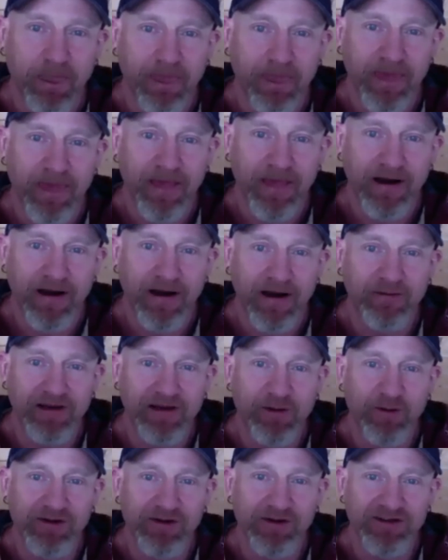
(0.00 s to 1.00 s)
You know, you
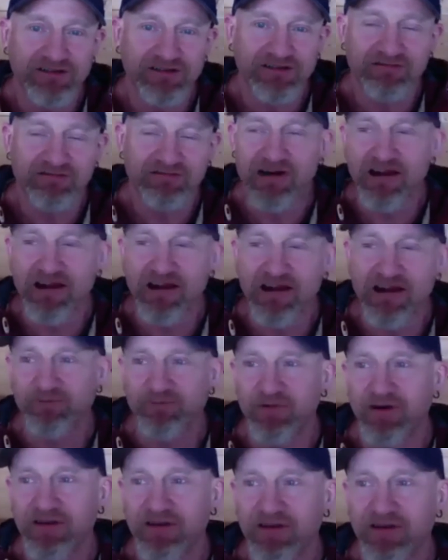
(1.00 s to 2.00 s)
are surrounded by
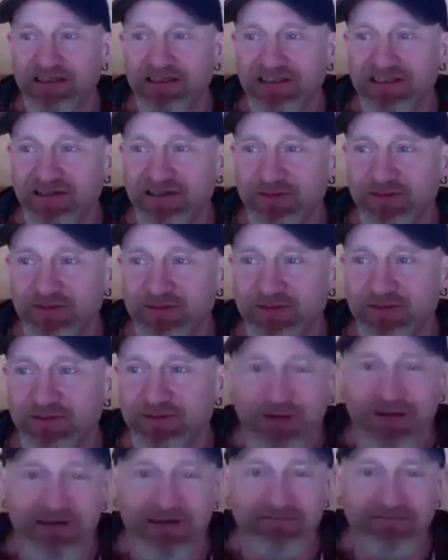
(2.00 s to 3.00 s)
these small,
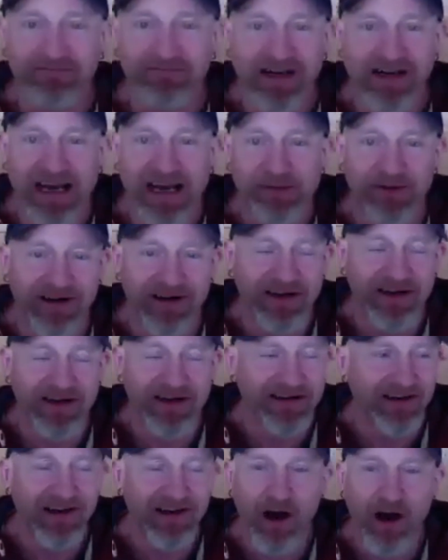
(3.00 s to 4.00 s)
clamoring,
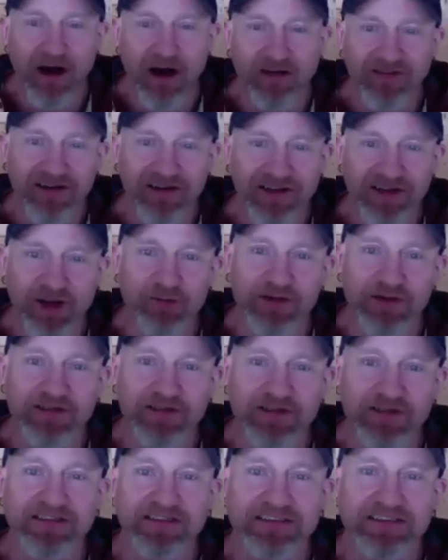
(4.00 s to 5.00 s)
larval humans
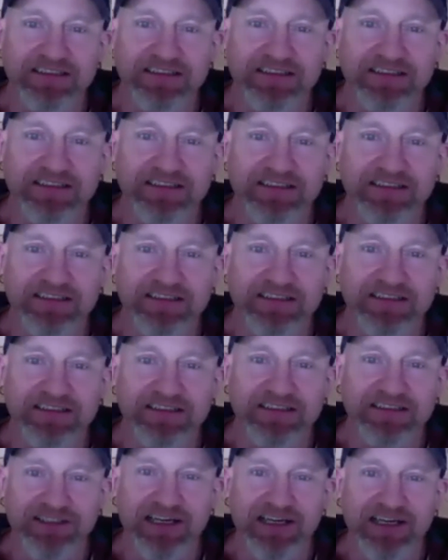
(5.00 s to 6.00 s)
that just demand
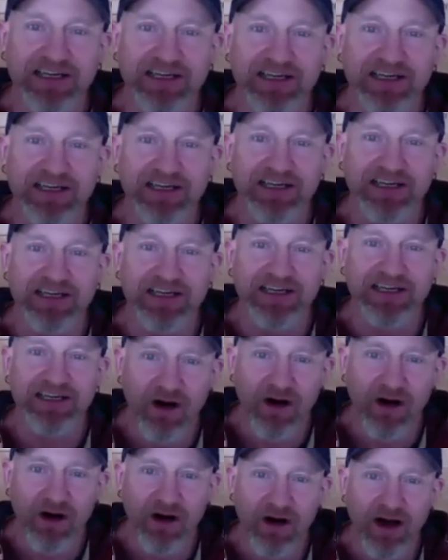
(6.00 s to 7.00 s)
shit all the
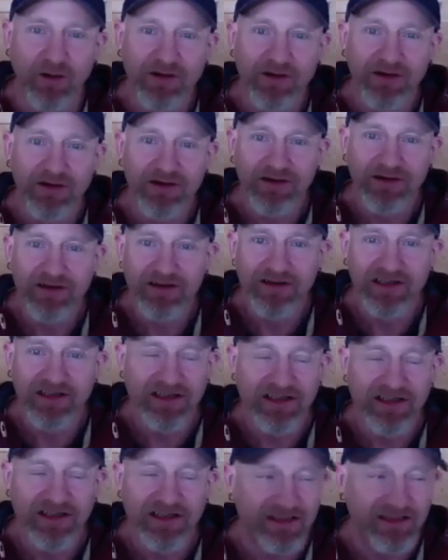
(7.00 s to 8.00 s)
while. They
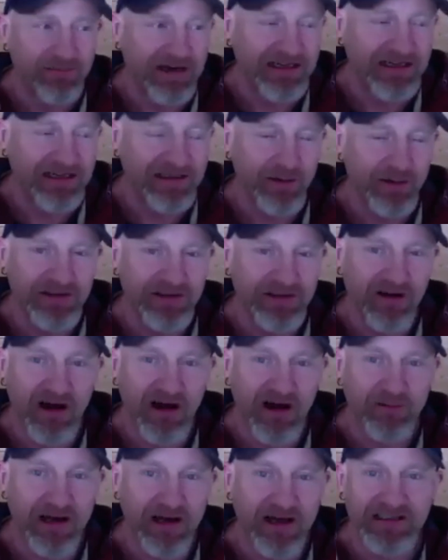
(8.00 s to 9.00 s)
demand your time,
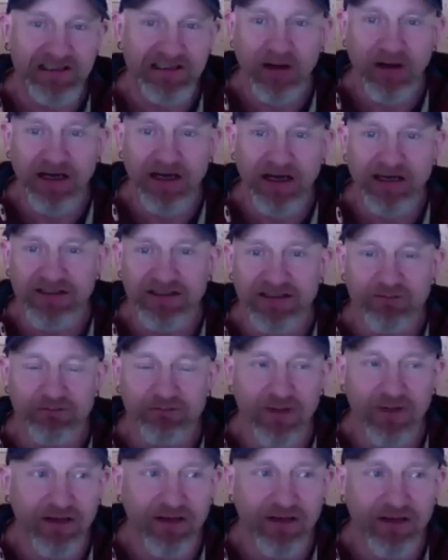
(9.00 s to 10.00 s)
energy, patience,
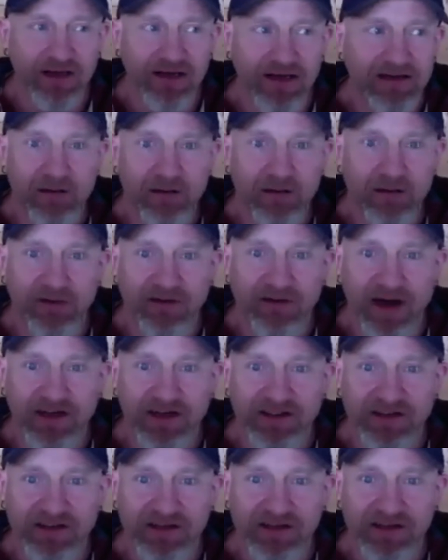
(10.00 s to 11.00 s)
money,
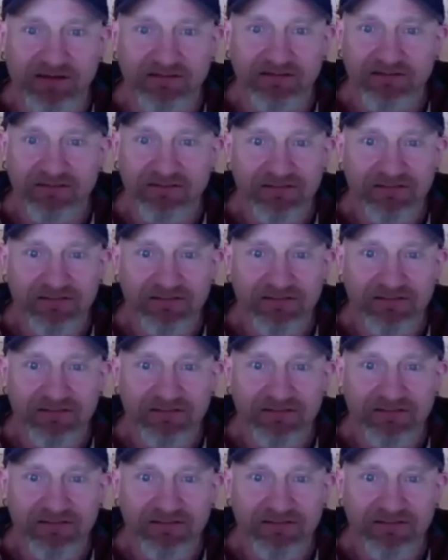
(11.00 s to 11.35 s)
cooperation,